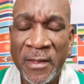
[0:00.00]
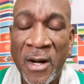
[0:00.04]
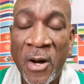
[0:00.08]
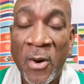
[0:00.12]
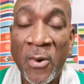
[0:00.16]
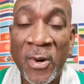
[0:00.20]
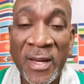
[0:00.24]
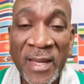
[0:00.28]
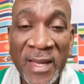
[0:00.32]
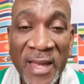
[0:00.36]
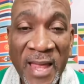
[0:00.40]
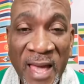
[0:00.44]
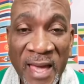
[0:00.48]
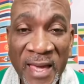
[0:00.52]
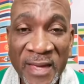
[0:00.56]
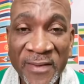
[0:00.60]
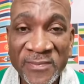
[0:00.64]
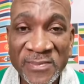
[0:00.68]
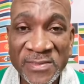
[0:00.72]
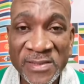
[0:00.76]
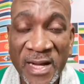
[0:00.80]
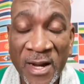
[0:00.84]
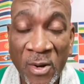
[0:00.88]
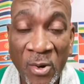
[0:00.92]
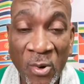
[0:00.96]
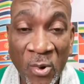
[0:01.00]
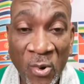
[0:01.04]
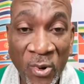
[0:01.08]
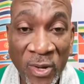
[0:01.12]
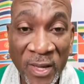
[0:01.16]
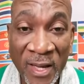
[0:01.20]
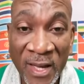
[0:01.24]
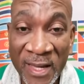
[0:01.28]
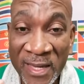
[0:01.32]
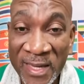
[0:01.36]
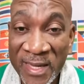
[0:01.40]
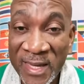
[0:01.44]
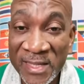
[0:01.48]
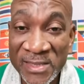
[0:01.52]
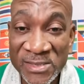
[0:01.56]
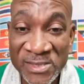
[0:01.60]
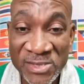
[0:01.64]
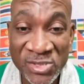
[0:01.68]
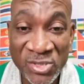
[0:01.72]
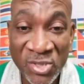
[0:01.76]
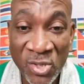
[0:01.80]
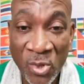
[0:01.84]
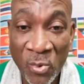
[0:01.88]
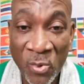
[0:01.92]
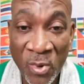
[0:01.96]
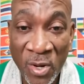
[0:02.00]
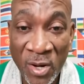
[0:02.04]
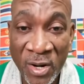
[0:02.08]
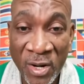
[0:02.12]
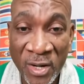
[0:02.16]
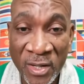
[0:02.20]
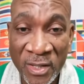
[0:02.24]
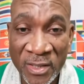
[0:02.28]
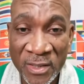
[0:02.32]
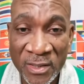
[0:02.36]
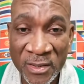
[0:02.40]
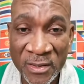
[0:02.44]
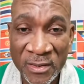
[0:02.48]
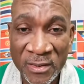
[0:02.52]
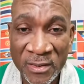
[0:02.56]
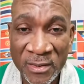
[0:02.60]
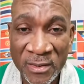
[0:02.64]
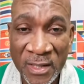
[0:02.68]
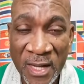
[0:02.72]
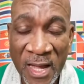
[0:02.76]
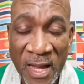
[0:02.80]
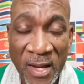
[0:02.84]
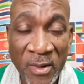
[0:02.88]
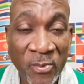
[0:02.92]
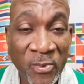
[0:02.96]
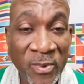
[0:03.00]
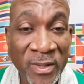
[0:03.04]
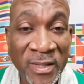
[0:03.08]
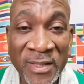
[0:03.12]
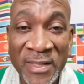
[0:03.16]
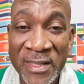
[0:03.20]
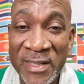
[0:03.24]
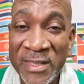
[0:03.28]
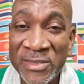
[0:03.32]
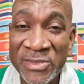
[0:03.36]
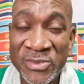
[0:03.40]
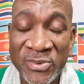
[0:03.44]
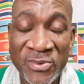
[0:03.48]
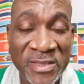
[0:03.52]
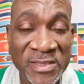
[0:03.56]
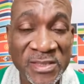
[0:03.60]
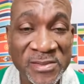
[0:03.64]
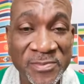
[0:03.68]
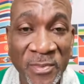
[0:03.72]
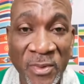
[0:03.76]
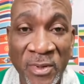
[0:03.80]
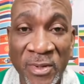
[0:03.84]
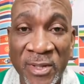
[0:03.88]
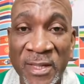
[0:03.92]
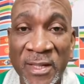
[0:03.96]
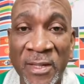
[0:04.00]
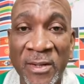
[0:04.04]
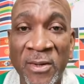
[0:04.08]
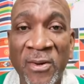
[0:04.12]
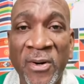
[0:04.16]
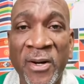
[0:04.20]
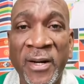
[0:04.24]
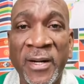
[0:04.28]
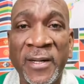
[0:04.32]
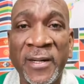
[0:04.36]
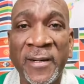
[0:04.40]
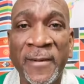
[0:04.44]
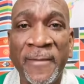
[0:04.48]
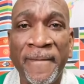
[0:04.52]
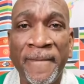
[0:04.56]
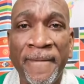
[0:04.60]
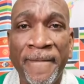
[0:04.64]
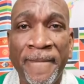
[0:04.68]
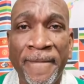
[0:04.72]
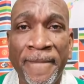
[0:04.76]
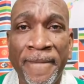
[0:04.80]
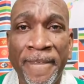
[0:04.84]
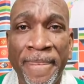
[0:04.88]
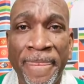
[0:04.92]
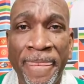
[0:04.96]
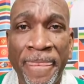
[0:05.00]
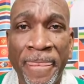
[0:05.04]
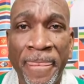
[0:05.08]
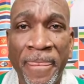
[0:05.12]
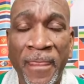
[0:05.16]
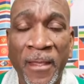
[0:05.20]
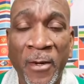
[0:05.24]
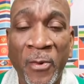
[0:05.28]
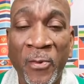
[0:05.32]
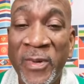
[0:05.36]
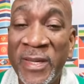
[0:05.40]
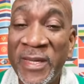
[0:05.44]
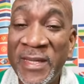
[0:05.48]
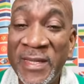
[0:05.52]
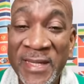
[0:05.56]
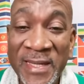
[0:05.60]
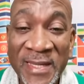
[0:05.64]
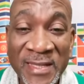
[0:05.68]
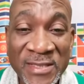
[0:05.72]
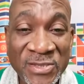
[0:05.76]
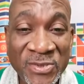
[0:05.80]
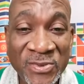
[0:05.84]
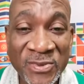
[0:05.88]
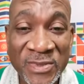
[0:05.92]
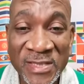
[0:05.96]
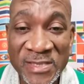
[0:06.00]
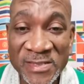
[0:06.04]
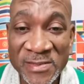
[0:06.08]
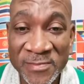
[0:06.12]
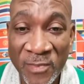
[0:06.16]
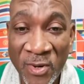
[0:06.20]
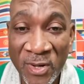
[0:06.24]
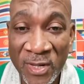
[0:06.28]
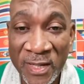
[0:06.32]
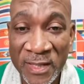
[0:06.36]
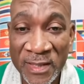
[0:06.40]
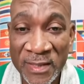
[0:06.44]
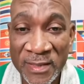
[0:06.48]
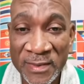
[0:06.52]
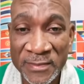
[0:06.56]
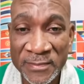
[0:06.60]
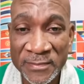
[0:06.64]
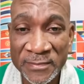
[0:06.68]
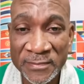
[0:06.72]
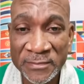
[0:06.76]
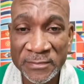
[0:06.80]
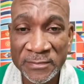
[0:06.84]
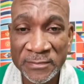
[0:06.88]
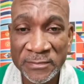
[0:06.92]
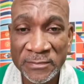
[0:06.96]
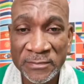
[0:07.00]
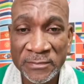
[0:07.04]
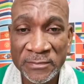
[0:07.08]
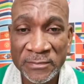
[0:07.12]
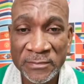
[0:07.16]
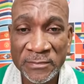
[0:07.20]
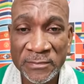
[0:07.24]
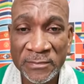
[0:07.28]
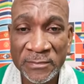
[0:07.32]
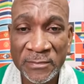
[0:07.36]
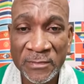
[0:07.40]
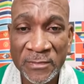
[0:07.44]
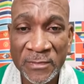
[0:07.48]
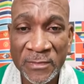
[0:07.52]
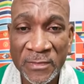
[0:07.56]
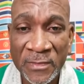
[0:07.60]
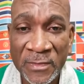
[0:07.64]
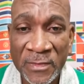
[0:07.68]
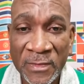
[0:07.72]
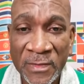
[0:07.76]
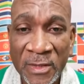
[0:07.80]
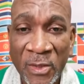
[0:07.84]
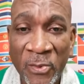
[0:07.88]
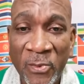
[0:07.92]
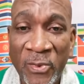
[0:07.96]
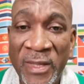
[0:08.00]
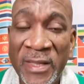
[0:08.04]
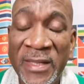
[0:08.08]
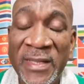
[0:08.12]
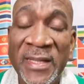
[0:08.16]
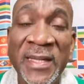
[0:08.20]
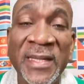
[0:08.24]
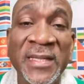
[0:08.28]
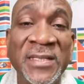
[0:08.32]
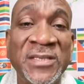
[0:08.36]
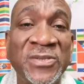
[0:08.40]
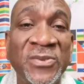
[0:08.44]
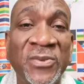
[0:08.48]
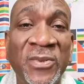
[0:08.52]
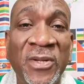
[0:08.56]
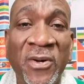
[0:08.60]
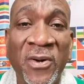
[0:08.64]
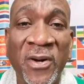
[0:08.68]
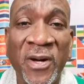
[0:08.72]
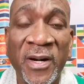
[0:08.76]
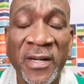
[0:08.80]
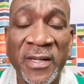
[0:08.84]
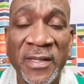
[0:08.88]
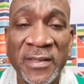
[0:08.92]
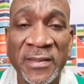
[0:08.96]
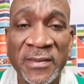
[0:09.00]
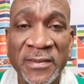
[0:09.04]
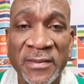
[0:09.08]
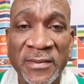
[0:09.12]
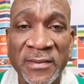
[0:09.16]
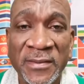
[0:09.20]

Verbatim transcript: Our lives are going against your word, and we need you this morning, Lord. We need you this morning. We need you, Lord.